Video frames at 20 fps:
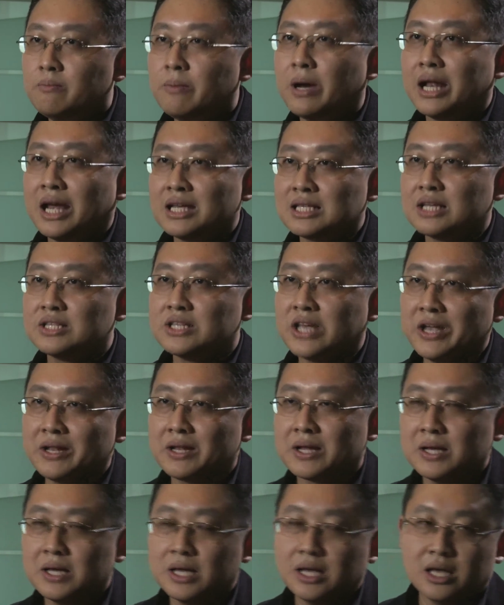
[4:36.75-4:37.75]
But as I
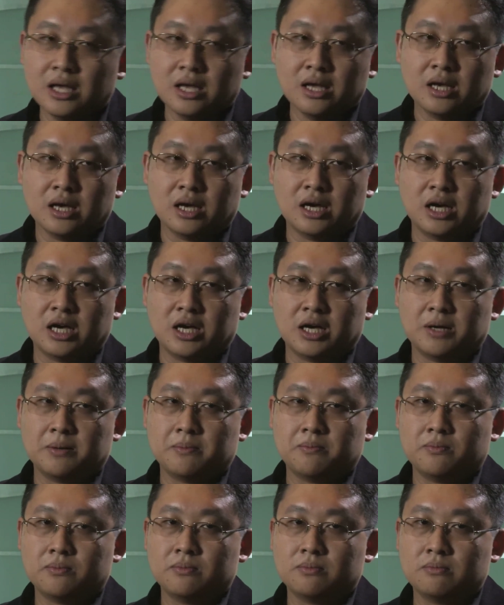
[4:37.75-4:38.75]
said,
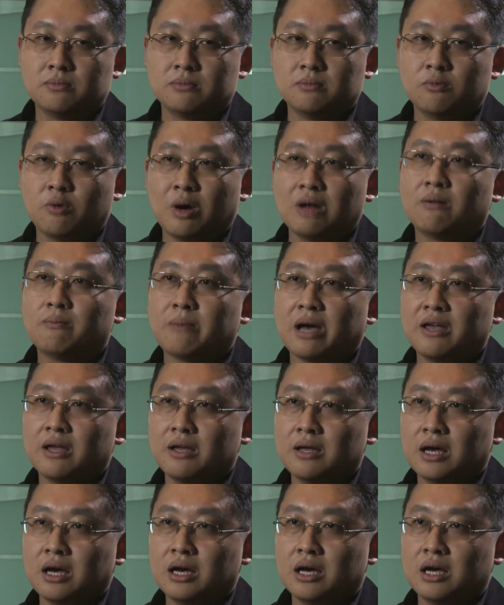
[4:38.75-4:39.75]
one of
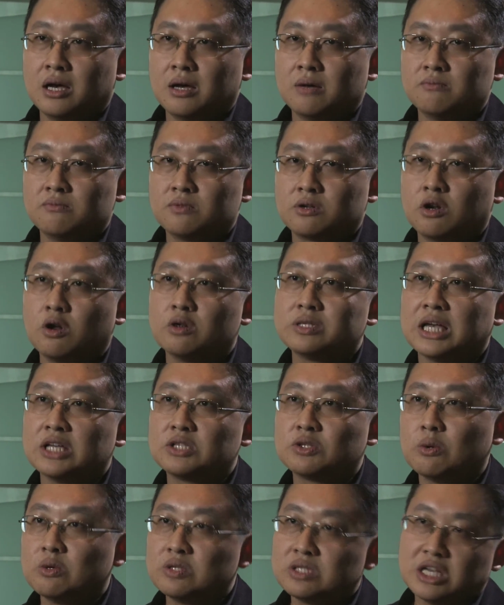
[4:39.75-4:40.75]
my close
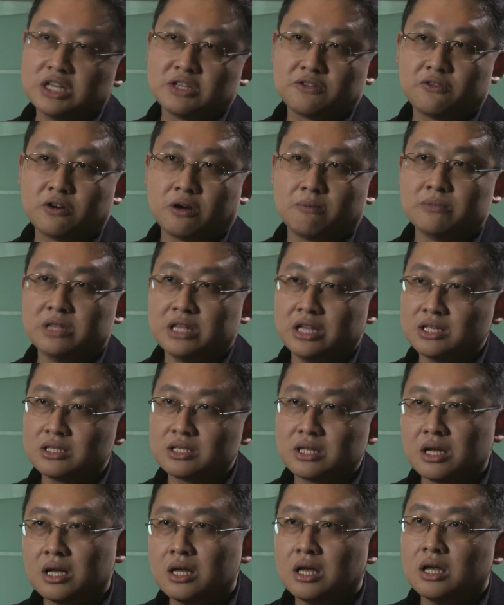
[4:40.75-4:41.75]
associates from
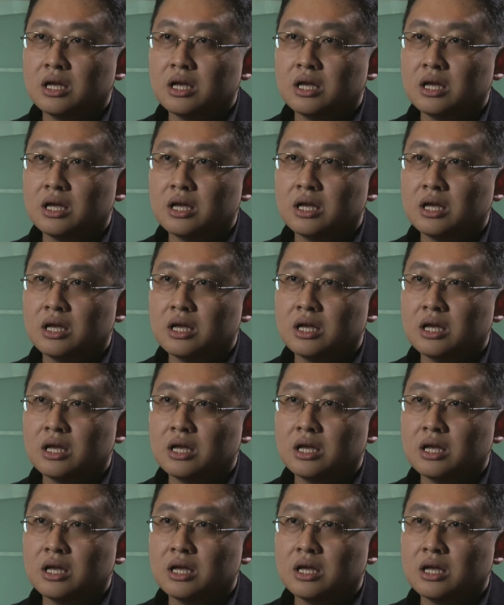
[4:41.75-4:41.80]
NIST,